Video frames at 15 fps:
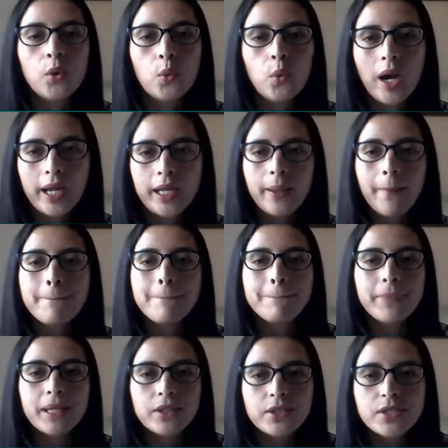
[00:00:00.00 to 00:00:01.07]
Why?
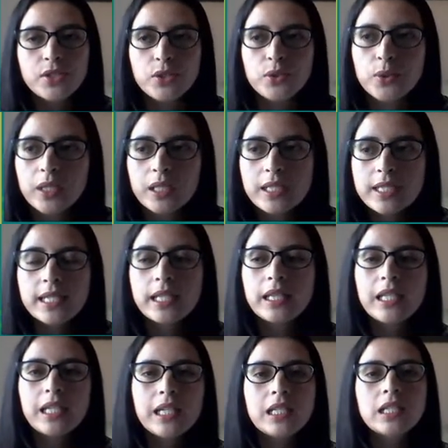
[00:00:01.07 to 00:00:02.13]
Because students
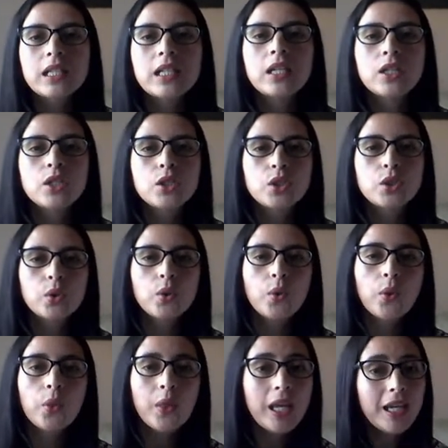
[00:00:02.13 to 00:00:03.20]
need to
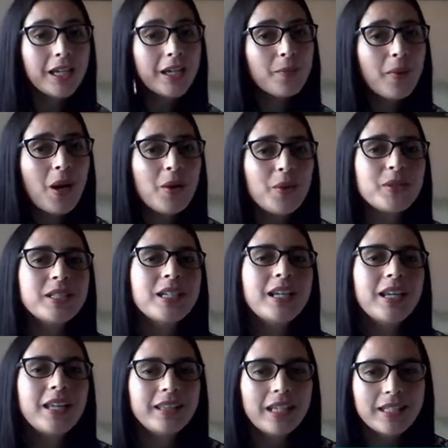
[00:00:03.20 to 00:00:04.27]
think about
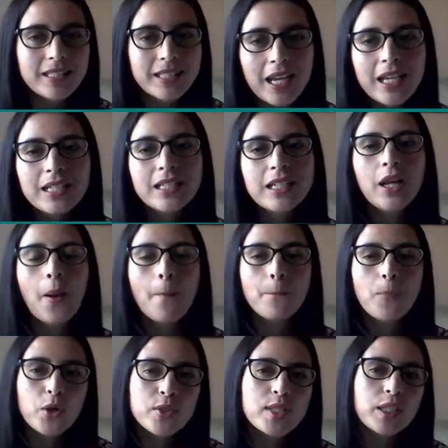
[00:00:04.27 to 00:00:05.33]
the 10
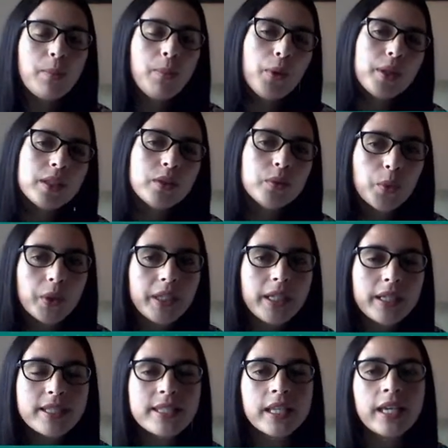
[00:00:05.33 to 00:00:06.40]
most important
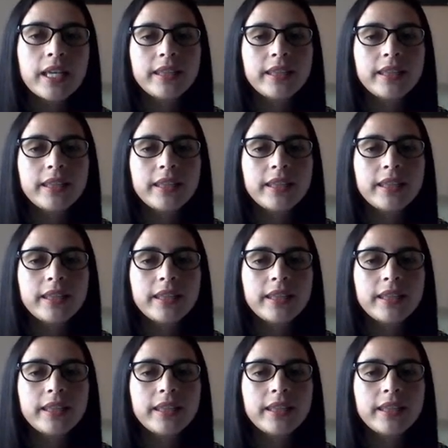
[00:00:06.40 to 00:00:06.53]
words